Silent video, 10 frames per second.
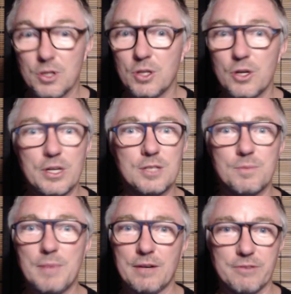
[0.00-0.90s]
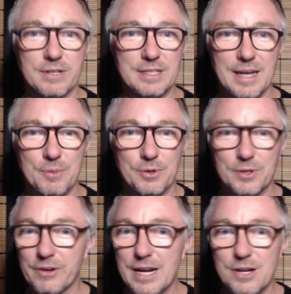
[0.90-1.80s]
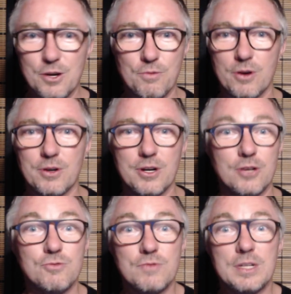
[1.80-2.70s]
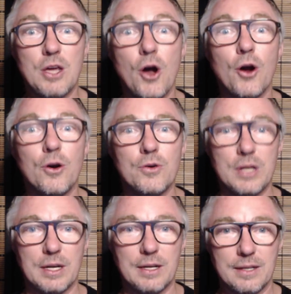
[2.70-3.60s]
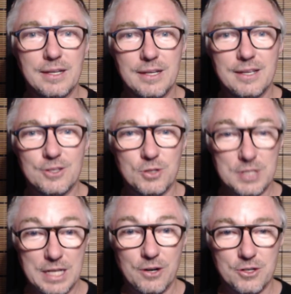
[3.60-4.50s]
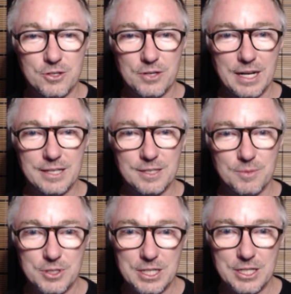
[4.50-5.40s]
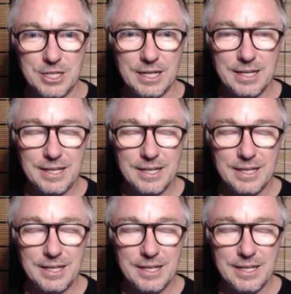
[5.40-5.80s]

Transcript: Thelonious Monk, for example, there ain't no wrong notes, really owning your territory as a musician.